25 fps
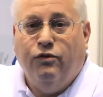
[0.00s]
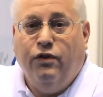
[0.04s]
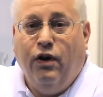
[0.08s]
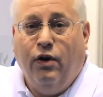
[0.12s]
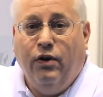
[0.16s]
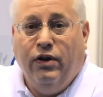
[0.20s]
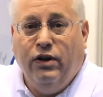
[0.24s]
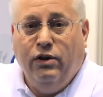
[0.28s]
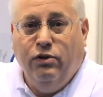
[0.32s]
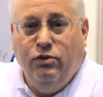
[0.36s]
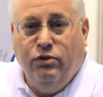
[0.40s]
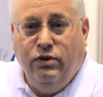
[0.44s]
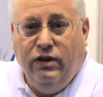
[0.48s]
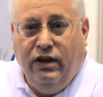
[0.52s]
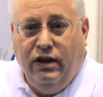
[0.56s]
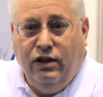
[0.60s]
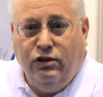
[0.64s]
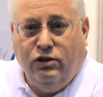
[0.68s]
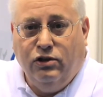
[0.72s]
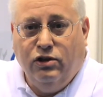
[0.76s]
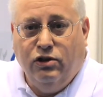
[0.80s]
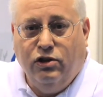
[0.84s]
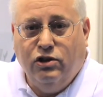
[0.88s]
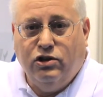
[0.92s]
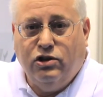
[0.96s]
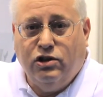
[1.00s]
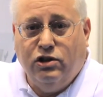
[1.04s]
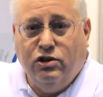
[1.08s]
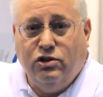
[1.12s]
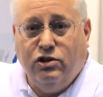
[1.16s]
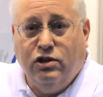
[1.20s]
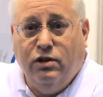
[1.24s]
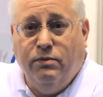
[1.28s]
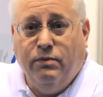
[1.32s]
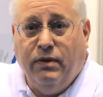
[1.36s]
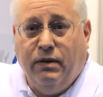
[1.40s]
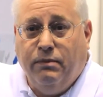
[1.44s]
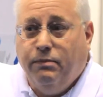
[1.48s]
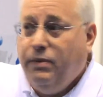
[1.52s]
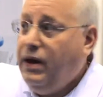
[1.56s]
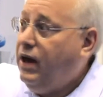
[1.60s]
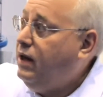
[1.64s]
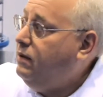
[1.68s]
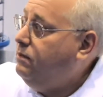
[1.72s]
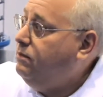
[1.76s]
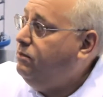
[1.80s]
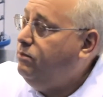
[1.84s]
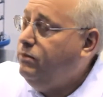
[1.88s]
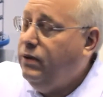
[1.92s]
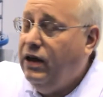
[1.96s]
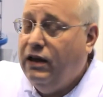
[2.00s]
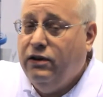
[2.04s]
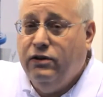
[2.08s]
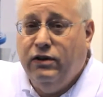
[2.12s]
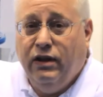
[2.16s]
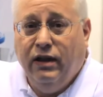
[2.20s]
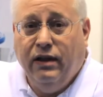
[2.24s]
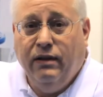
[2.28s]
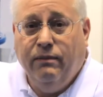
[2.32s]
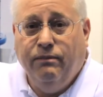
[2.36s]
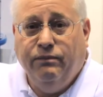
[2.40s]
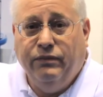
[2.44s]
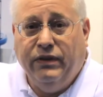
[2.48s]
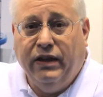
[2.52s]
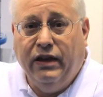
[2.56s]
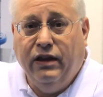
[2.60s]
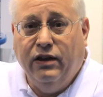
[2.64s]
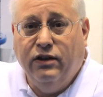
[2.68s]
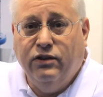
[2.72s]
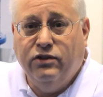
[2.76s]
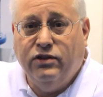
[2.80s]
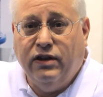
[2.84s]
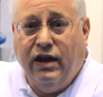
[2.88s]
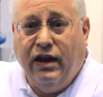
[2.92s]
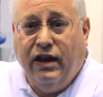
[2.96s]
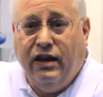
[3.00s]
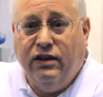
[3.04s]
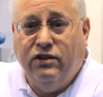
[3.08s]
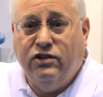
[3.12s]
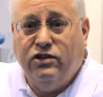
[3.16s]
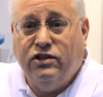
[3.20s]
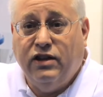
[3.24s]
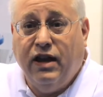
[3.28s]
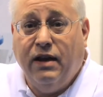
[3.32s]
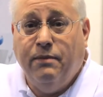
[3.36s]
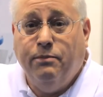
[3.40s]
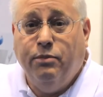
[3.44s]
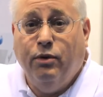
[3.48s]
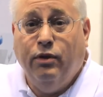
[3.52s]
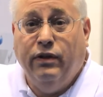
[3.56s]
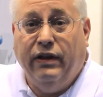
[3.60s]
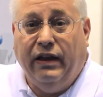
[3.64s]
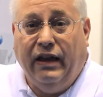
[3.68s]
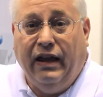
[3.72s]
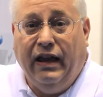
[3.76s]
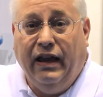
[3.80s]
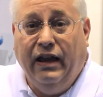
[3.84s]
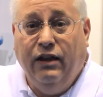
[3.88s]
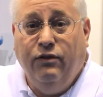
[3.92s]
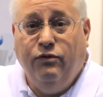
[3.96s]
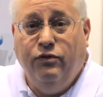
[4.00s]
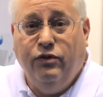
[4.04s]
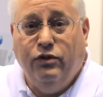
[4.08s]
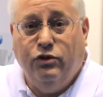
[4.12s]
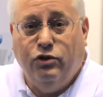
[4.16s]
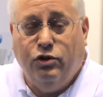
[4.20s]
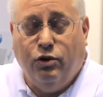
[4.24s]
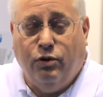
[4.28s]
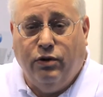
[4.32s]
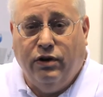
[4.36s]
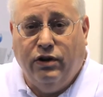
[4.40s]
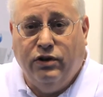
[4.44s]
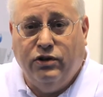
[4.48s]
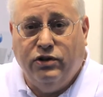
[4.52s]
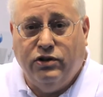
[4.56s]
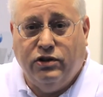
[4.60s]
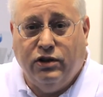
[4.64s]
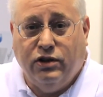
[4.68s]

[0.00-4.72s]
Very unique to the system and patent pending is a sample inventory